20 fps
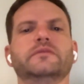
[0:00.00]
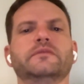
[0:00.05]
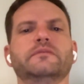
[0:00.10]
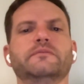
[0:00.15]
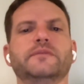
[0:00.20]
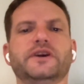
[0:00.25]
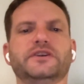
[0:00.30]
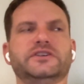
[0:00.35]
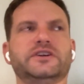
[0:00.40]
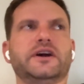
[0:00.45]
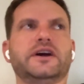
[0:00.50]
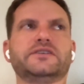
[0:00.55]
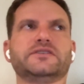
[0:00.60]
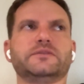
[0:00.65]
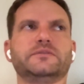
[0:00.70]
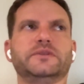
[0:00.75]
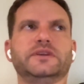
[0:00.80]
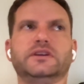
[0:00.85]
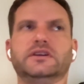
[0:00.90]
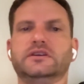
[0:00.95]
mesh it as a
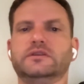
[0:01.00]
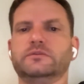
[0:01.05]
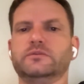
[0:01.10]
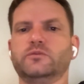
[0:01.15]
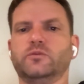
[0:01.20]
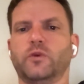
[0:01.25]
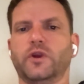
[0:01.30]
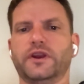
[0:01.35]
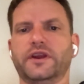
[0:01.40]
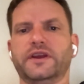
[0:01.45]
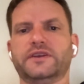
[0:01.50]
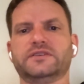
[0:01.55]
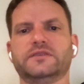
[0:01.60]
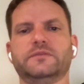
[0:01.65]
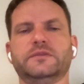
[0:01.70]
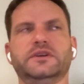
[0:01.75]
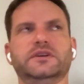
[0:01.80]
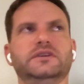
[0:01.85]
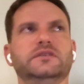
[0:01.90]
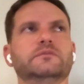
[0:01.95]
beam, run it as a
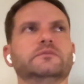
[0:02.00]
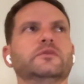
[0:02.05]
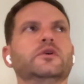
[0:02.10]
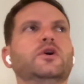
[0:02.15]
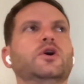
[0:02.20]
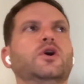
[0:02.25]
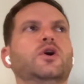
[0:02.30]
beam,